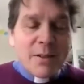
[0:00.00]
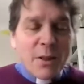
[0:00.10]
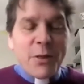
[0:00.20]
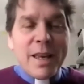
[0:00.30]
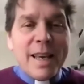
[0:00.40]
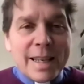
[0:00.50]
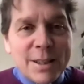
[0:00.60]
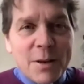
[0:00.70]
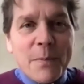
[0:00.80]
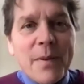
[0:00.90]
the thing
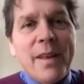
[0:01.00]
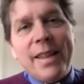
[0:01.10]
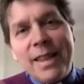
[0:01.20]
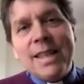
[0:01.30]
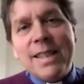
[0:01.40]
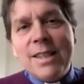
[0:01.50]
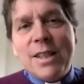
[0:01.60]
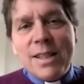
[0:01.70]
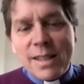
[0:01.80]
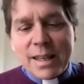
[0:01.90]
is, this is
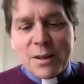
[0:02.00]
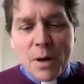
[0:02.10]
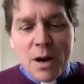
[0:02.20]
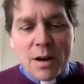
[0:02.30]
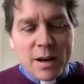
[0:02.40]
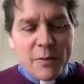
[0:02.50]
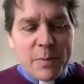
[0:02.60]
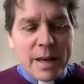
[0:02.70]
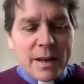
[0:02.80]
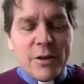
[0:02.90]
the sixth mark of
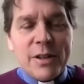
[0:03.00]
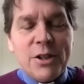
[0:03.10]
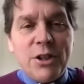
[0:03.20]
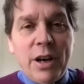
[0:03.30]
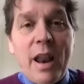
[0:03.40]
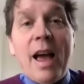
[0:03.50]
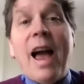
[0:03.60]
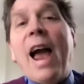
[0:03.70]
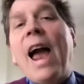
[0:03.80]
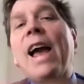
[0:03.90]
being a Christian,
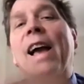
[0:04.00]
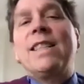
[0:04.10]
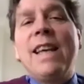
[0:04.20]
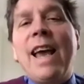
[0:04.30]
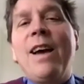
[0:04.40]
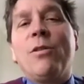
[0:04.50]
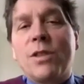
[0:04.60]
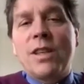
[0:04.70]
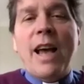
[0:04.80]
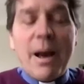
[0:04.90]
acting
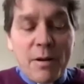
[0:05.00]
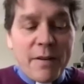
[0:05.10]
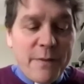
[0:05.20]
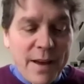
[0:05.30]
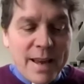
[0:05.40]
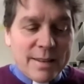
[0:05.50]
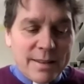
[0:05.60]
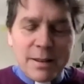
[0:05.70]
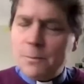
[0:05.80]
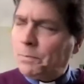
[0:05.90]
out our faith.
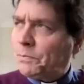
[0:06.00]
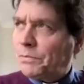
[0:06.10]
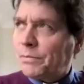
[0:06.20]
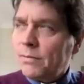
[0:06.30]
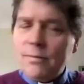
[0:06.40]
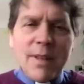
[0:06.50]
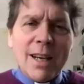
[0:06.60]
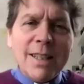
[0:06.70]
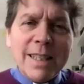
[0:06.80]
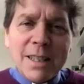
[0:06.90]

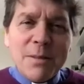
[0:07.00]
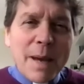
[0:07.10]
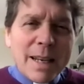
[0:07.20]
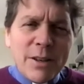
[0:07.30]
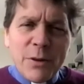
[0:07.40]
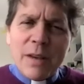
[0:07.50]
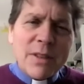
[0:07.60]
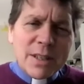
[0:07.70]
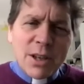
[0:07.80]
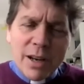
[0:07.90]
Because it doesn't matter if you have
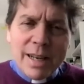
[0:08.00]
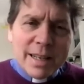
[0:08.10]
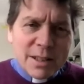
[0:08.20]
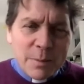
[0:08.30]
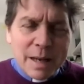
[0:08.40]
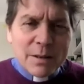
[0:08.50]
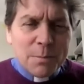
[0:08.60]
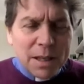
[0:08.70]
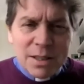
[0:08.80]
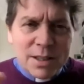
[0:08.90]
the tiniest amount
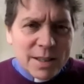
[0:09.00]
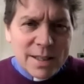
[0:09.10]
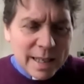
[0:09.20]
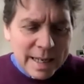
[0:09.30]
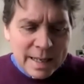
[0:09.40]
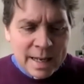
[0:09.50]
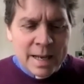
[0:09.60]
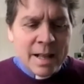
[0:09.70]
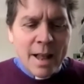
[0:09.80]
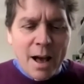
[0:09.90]
mustard seed
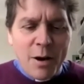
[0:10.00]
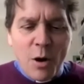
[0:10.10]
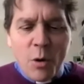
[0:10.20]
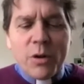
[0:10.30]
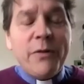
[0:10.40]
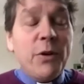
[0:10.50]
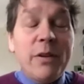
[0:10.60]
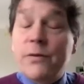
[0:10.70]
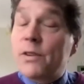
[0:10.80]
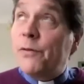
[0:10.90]
or if you
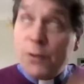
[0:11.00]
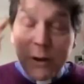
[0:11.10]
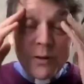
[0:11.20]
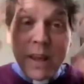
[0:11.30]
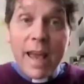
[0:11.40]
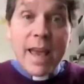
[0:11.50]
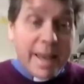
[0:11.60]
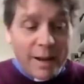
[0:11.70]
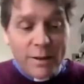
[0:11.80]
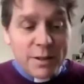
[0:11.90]
have confused the heck
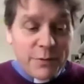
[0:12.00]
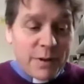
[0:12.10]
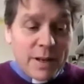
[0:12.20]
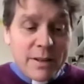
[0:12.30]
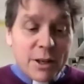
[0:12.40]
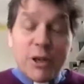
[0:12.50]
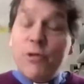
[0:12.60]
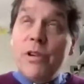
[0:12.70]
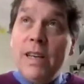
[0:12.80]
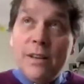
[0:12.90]
out of the
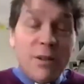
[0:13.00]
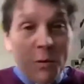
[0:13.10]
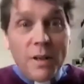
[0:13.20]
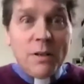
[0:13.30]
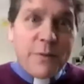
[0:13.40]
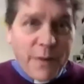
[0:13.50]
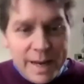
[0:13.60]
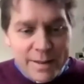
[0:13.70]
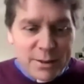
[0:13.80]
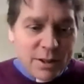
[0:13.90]
creed and the world
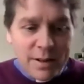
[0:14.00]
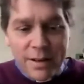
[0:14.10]
faiths.